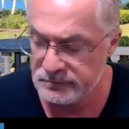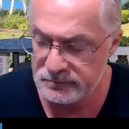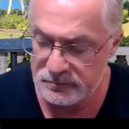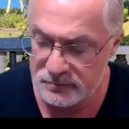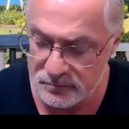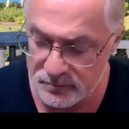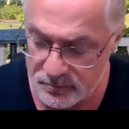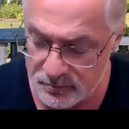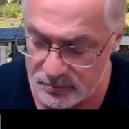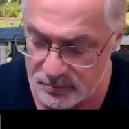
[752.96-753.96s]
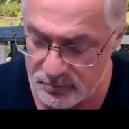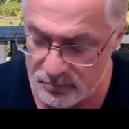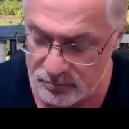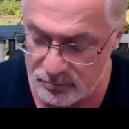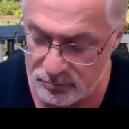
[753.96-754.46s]

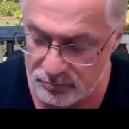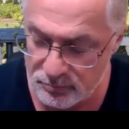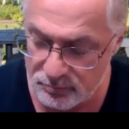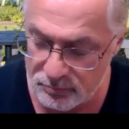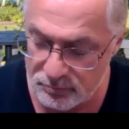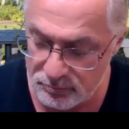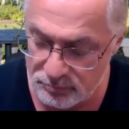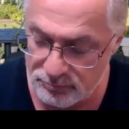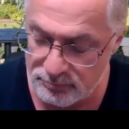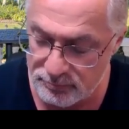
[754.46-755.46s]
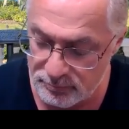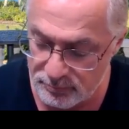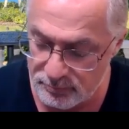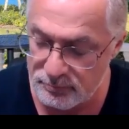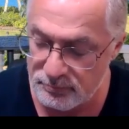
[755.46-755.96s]

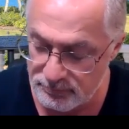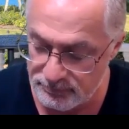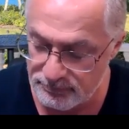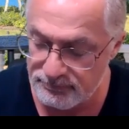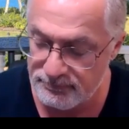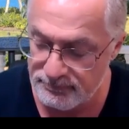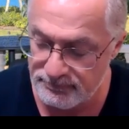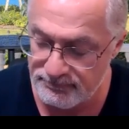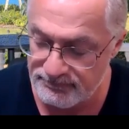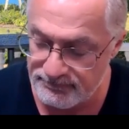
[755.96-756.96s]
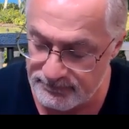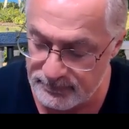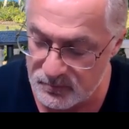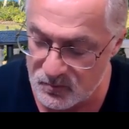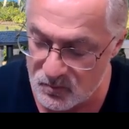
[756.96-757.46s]

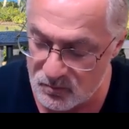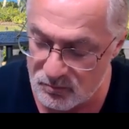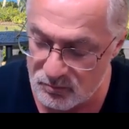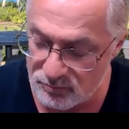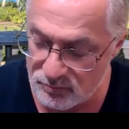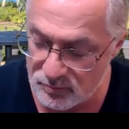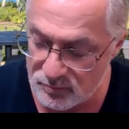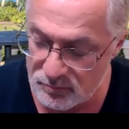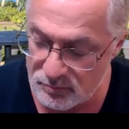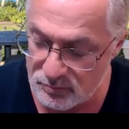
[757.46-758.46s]
[no speech]